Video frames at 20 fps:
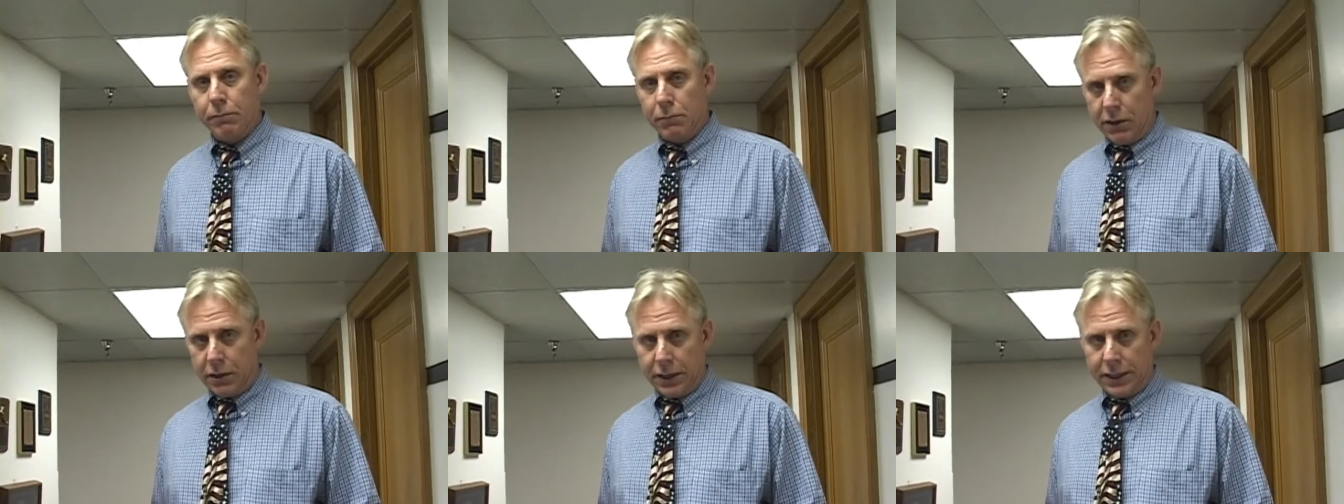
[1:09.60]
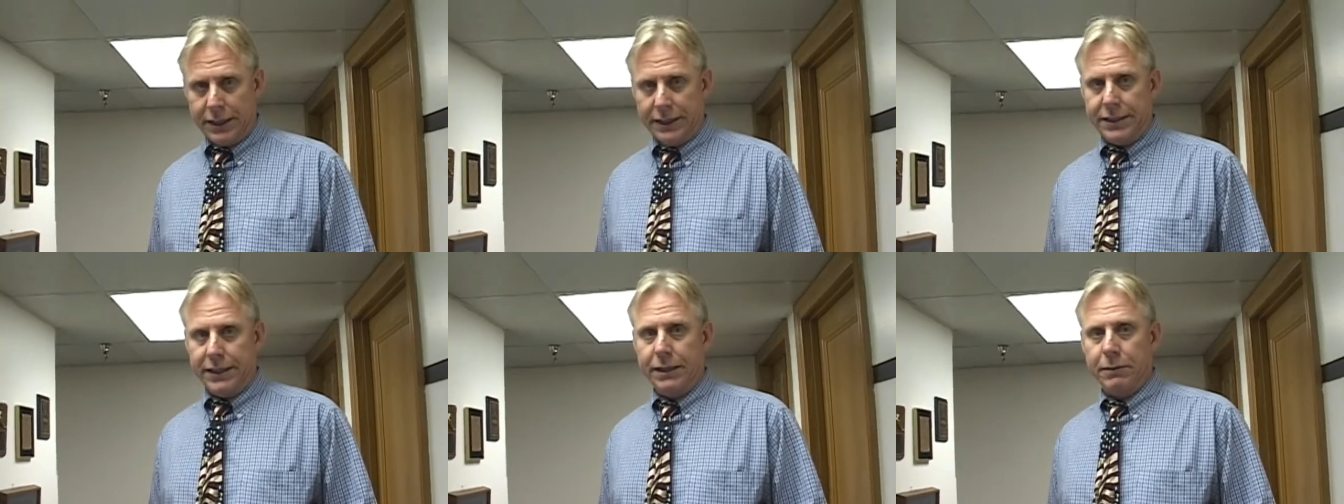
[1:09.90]

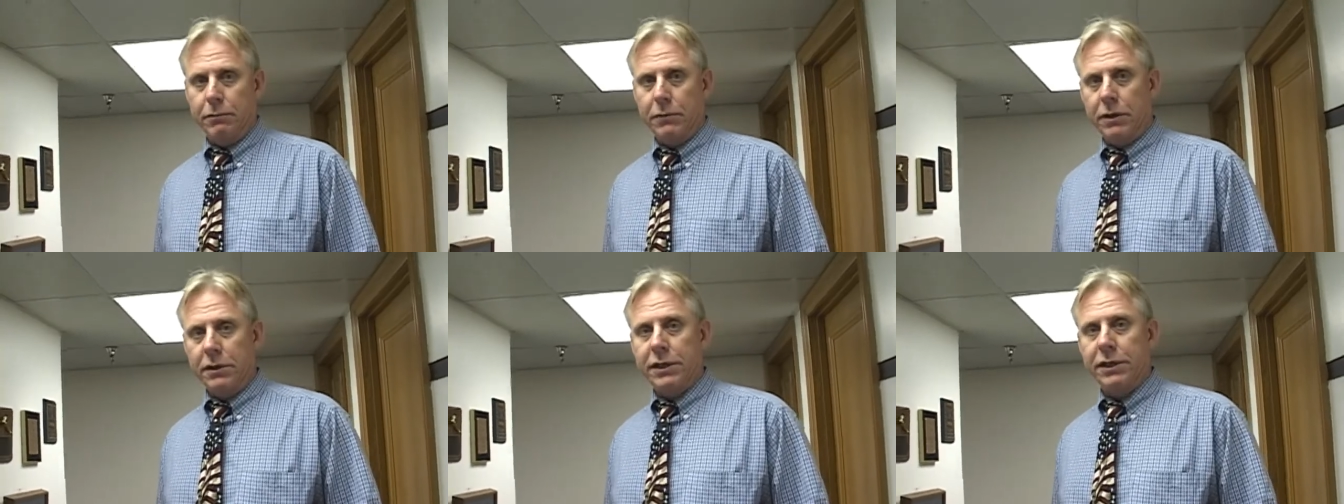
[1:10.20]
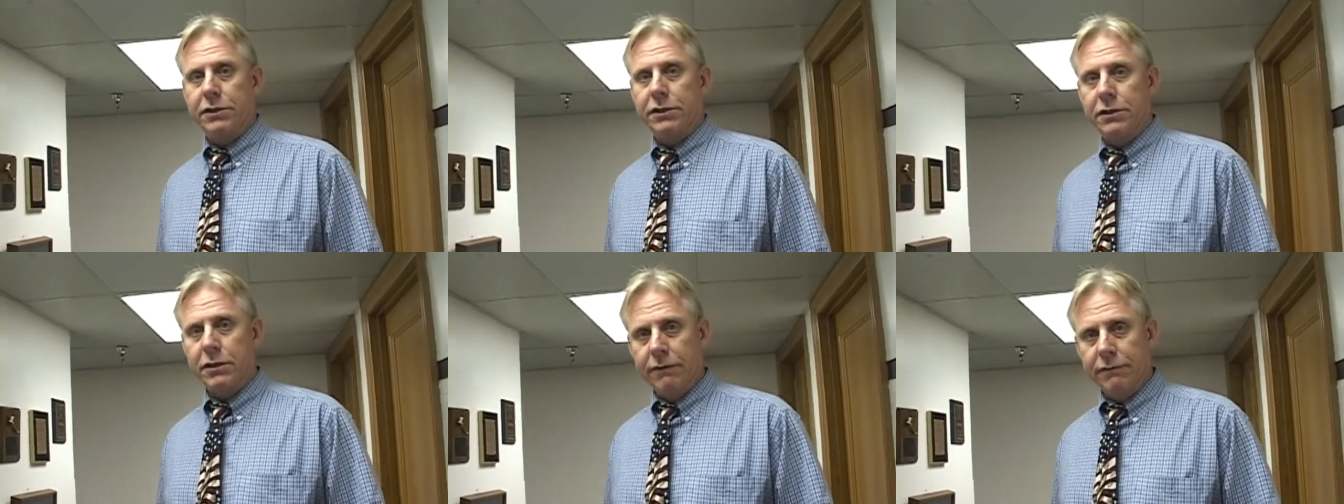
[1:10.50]
marketing
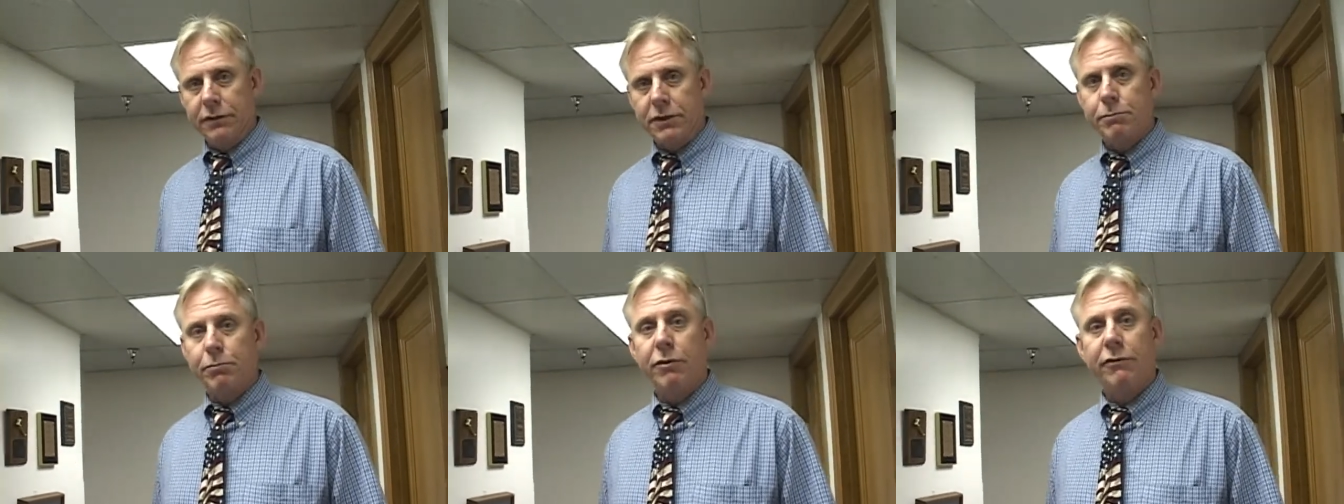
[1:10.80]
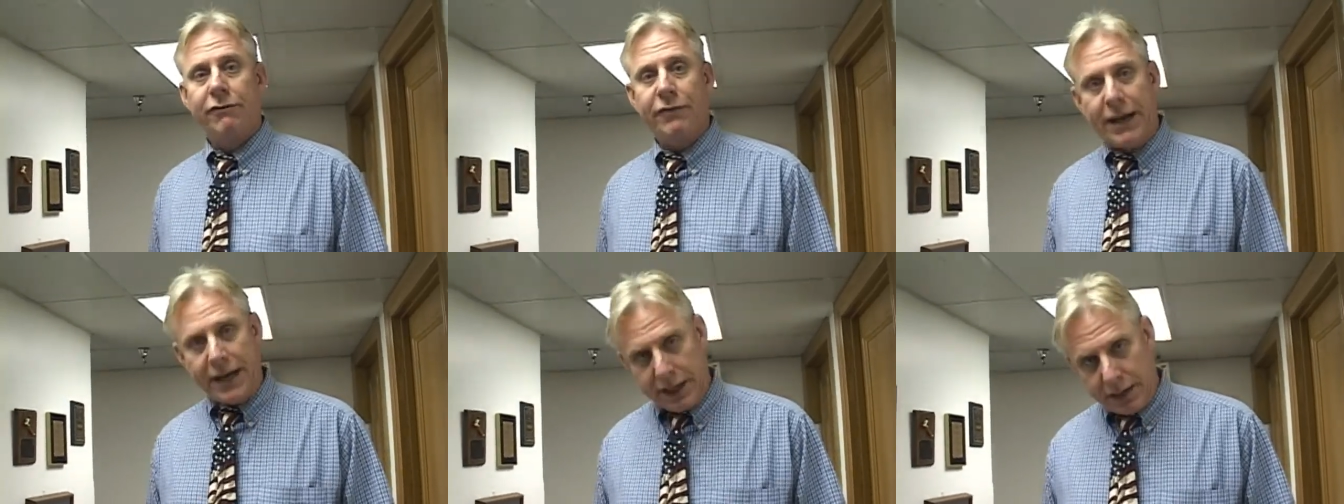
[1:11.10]
multi-service
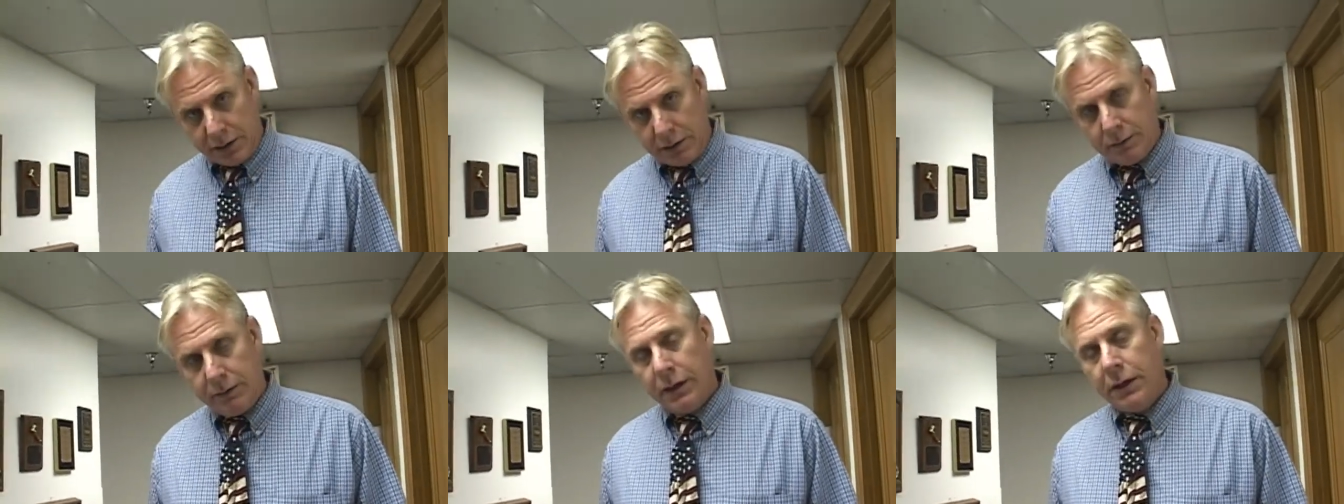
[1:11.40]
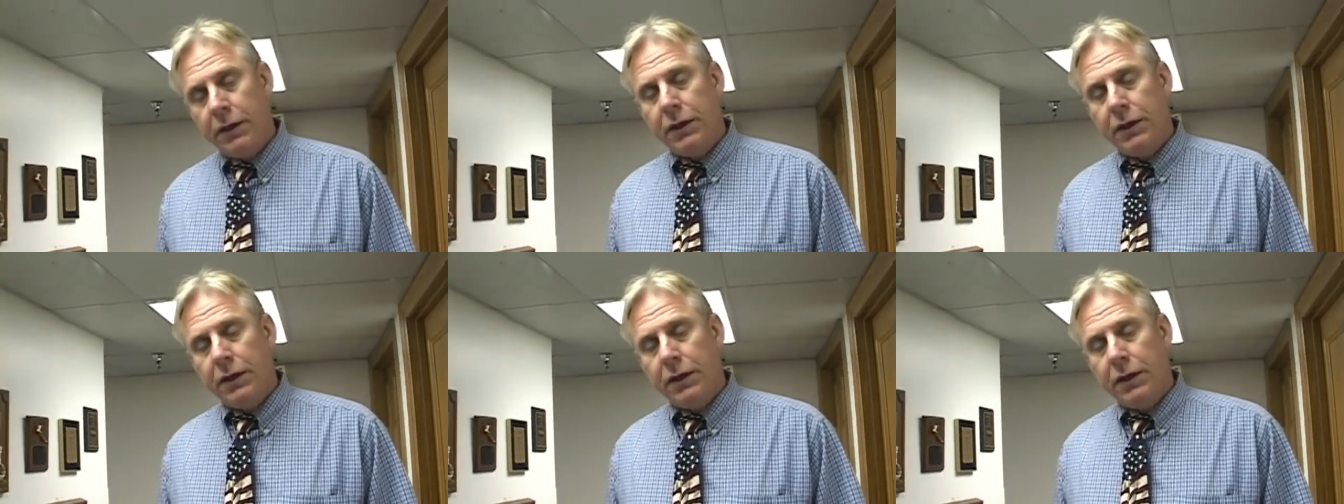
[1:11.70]
provider